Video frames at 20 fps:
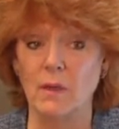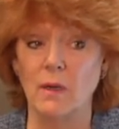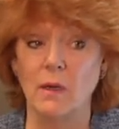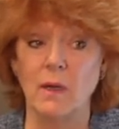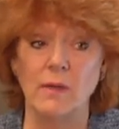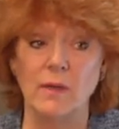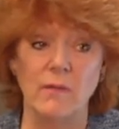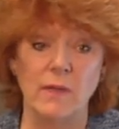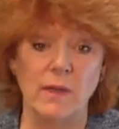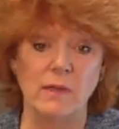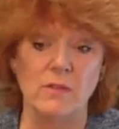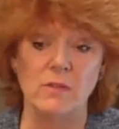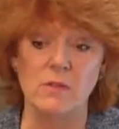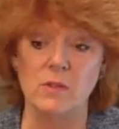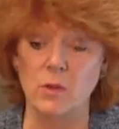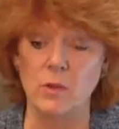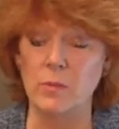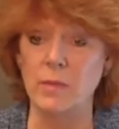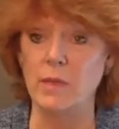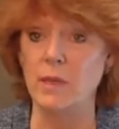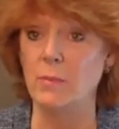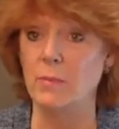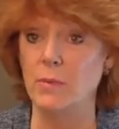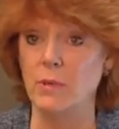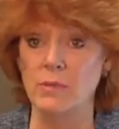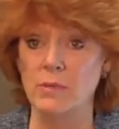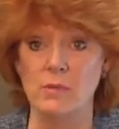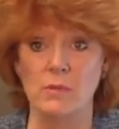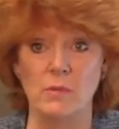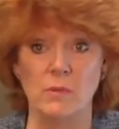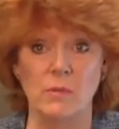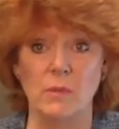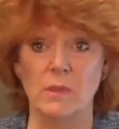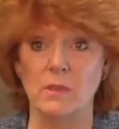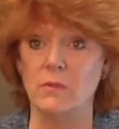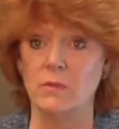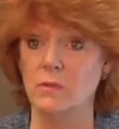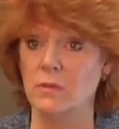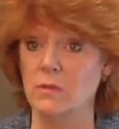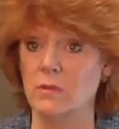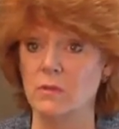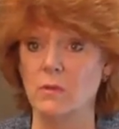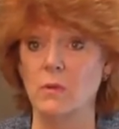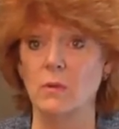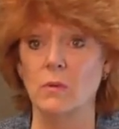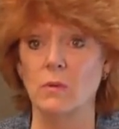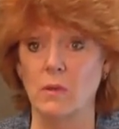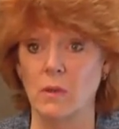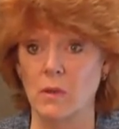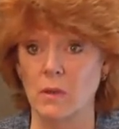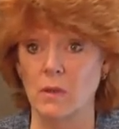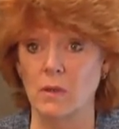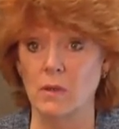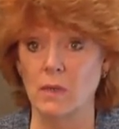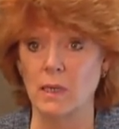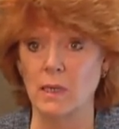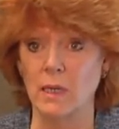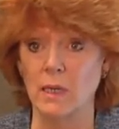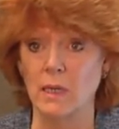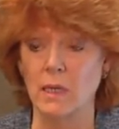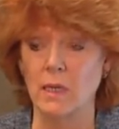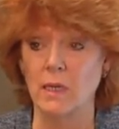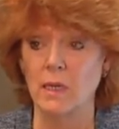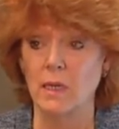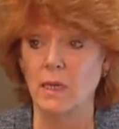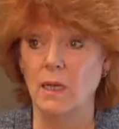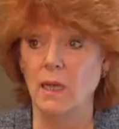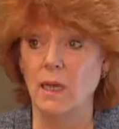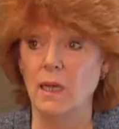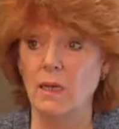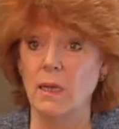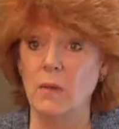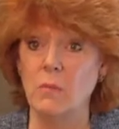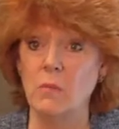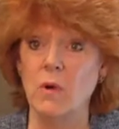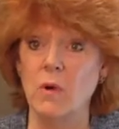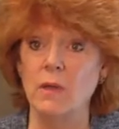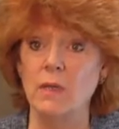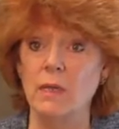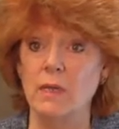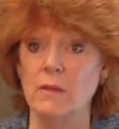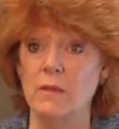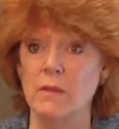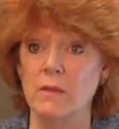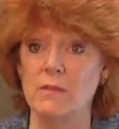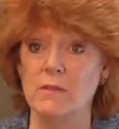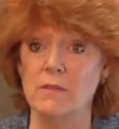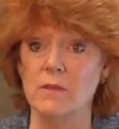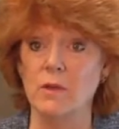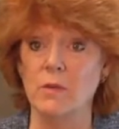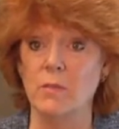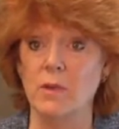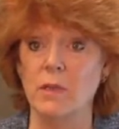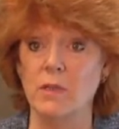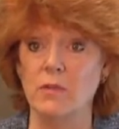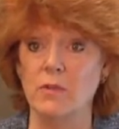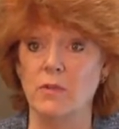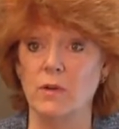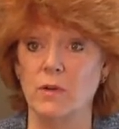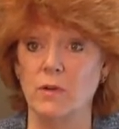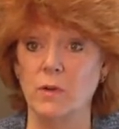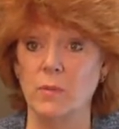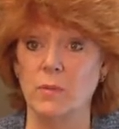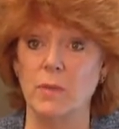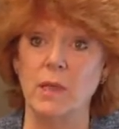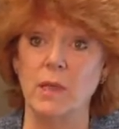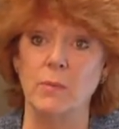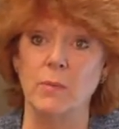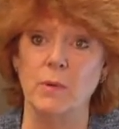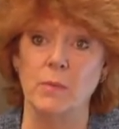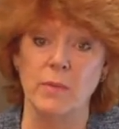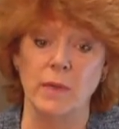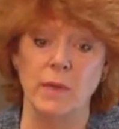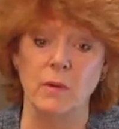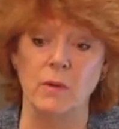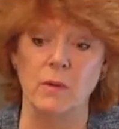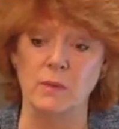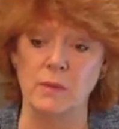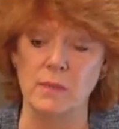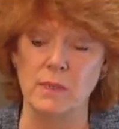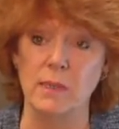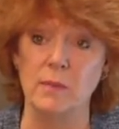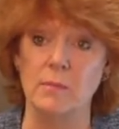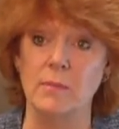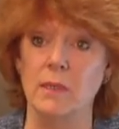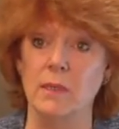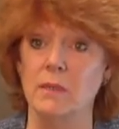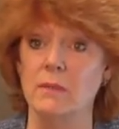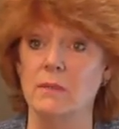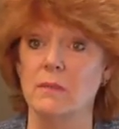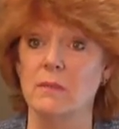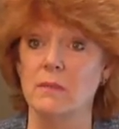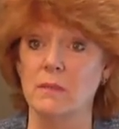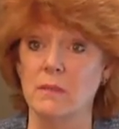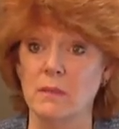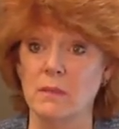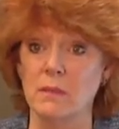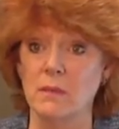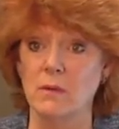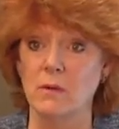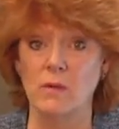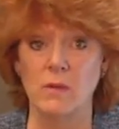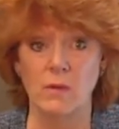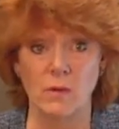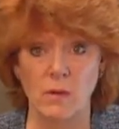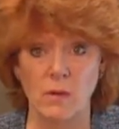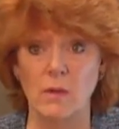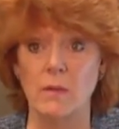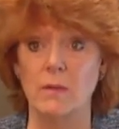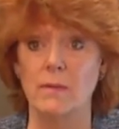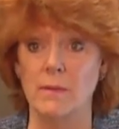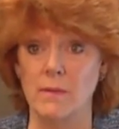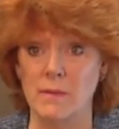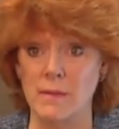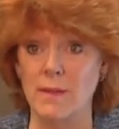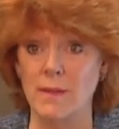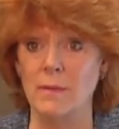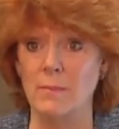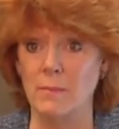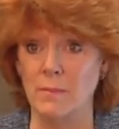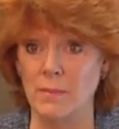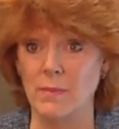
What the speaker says: I've had so many personal ones for so long, and I'm wanting this so much for other people. My whole team does, or they're not on the team.